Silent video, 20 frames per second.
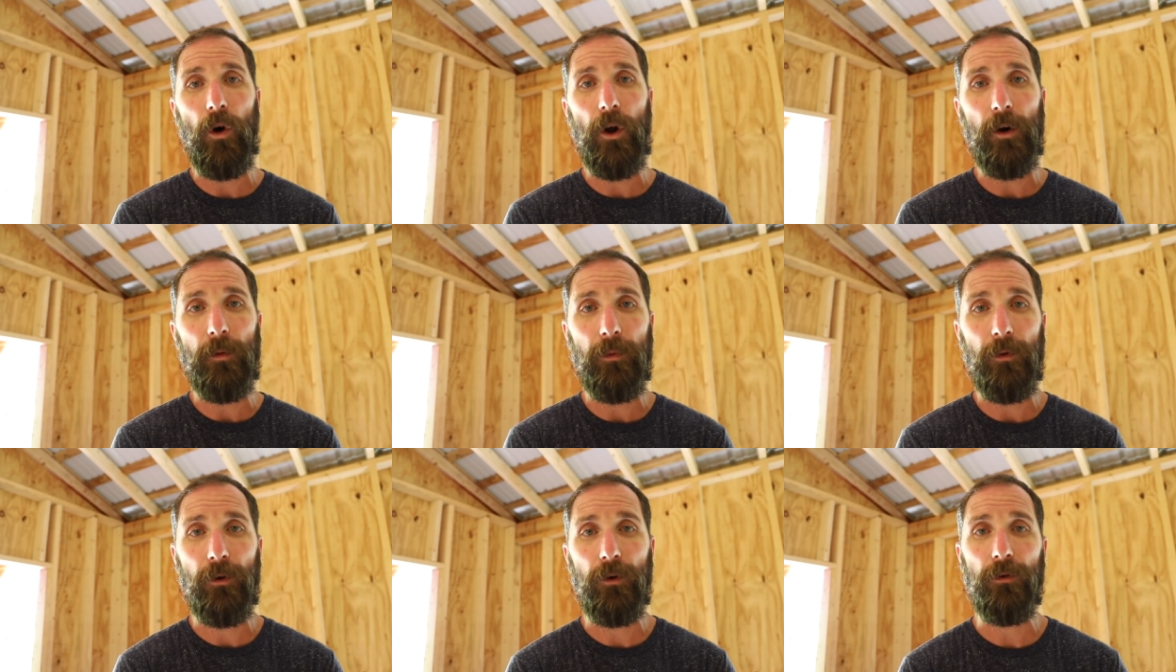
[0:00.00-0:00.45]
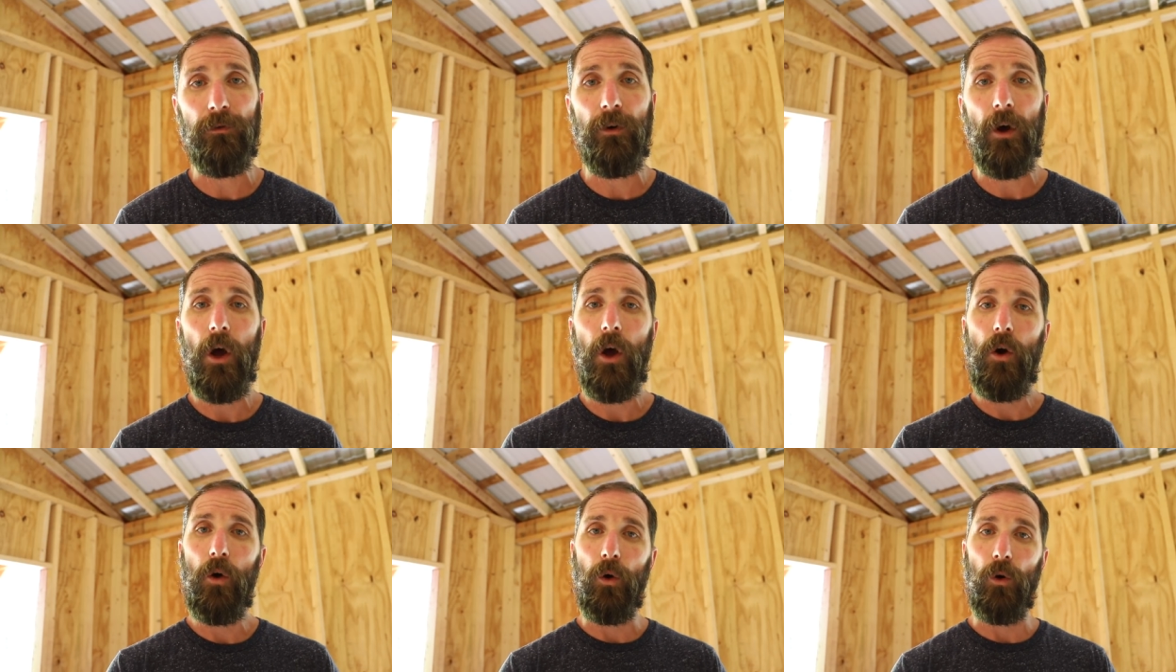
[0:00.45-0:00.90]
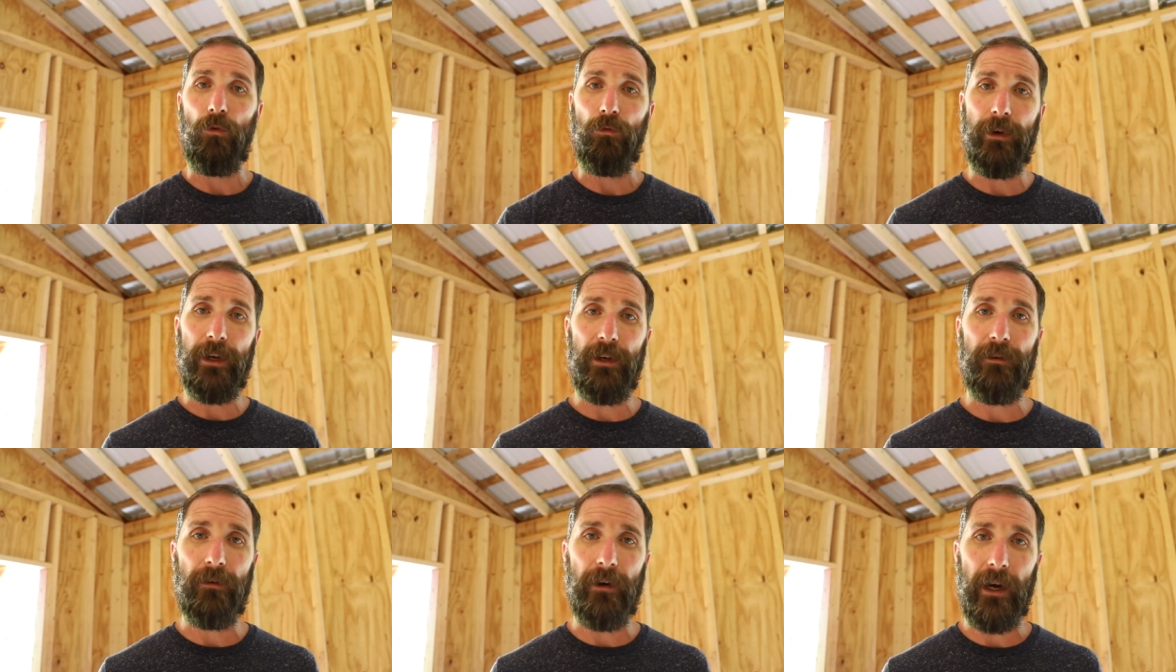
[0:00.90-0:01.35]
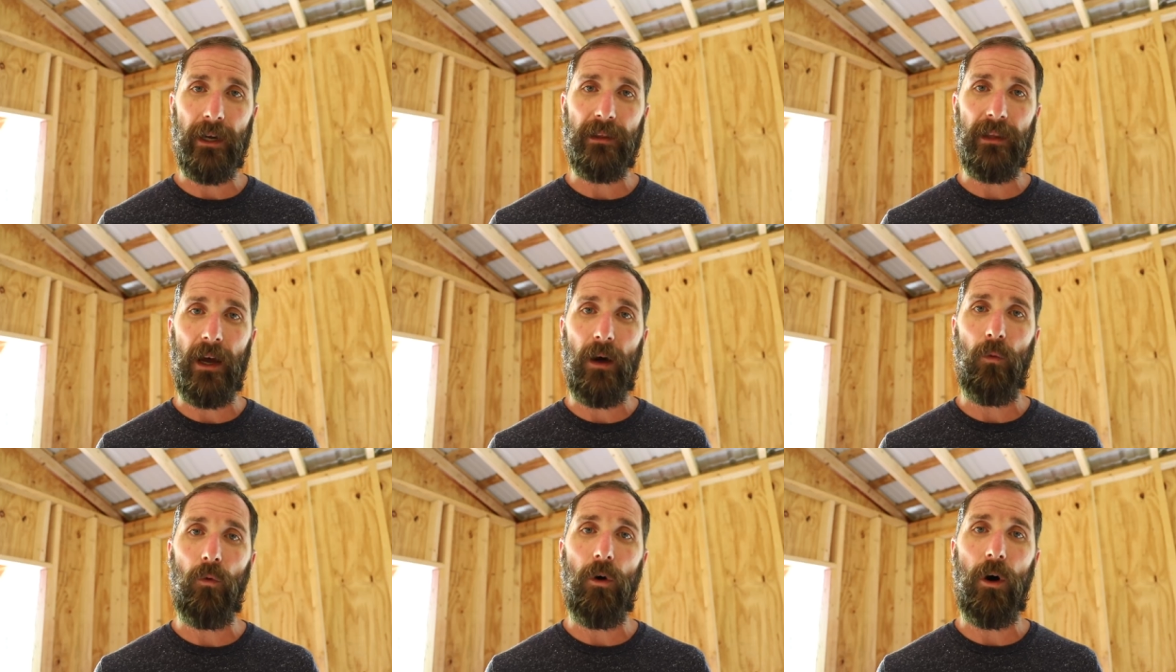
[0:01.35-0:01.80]
waterproof or
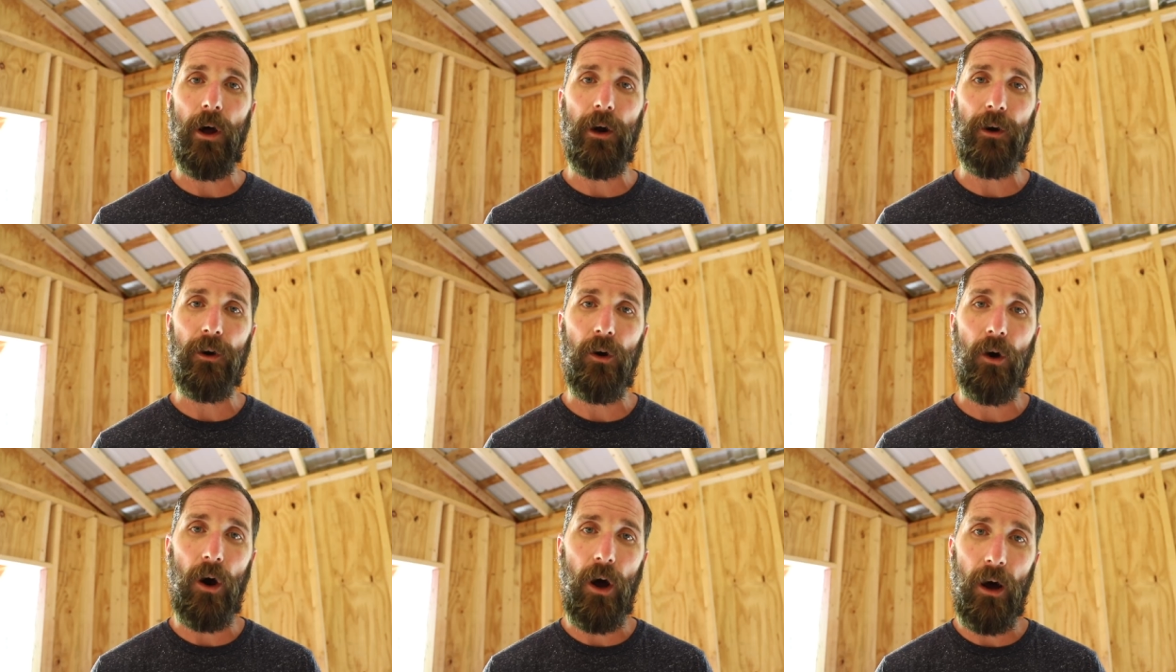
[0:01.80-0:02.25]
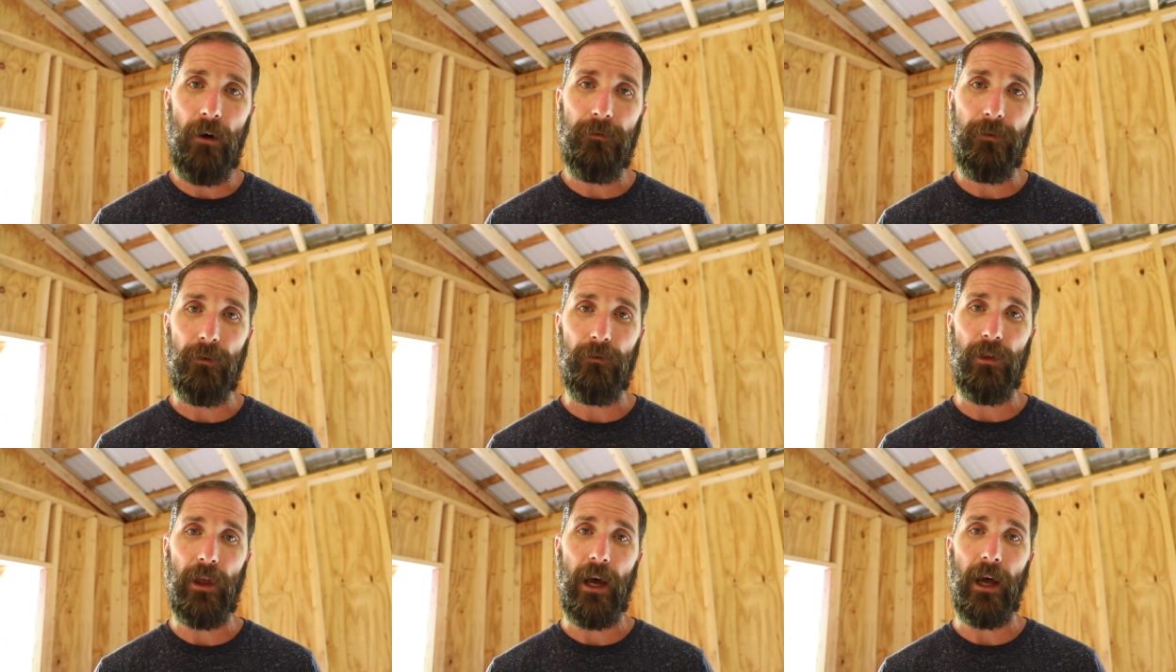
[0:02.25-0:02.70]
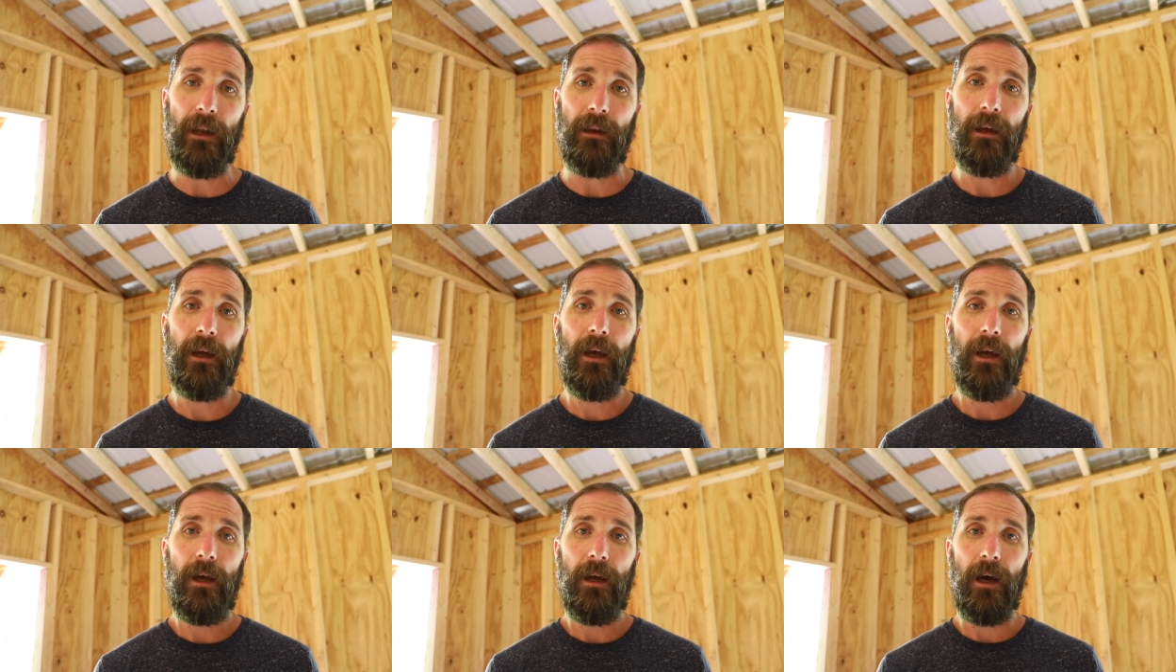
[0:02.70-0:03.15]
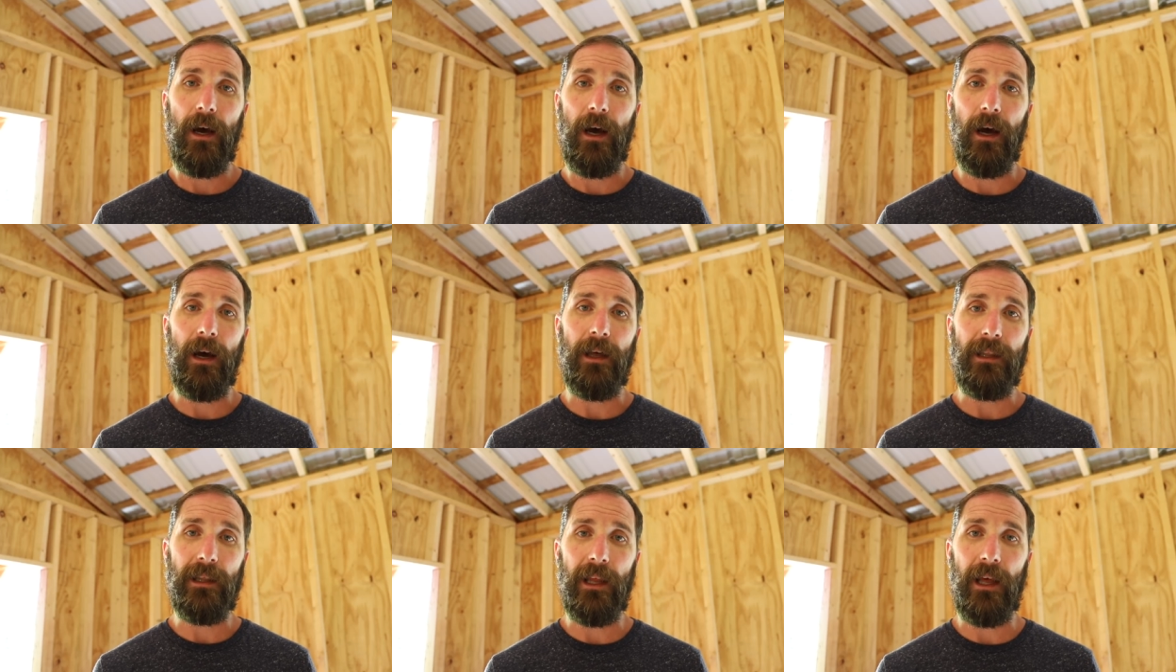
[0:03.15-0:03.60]
redirect that water off of that
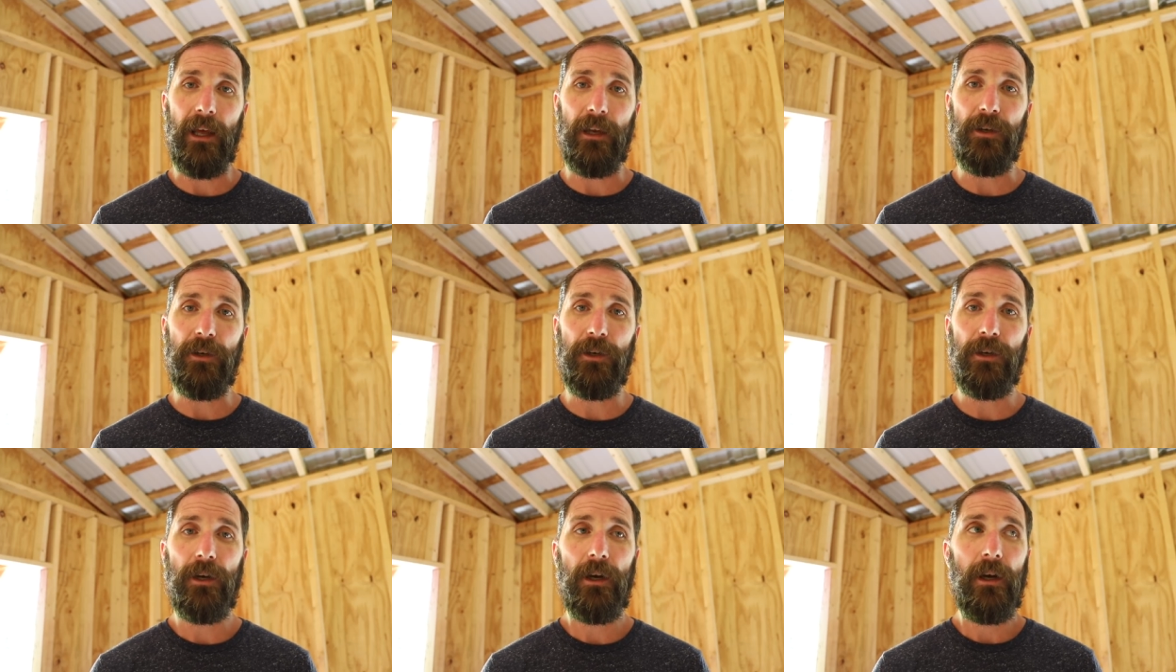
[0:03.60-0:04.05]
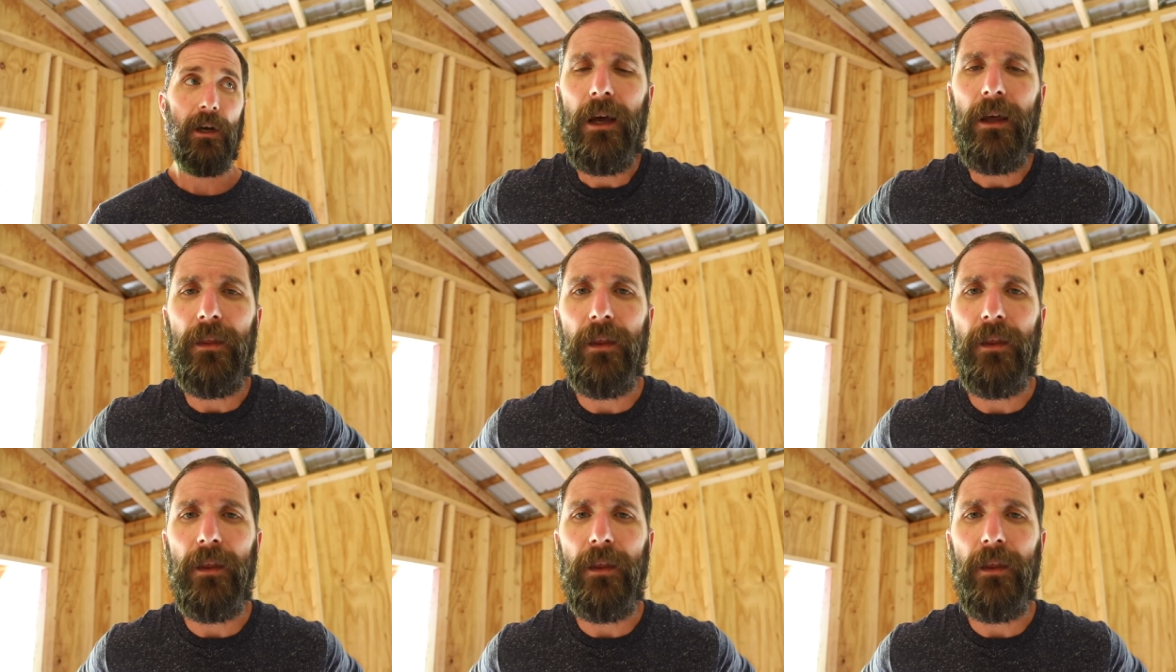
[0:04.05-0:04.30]
uh, ledge,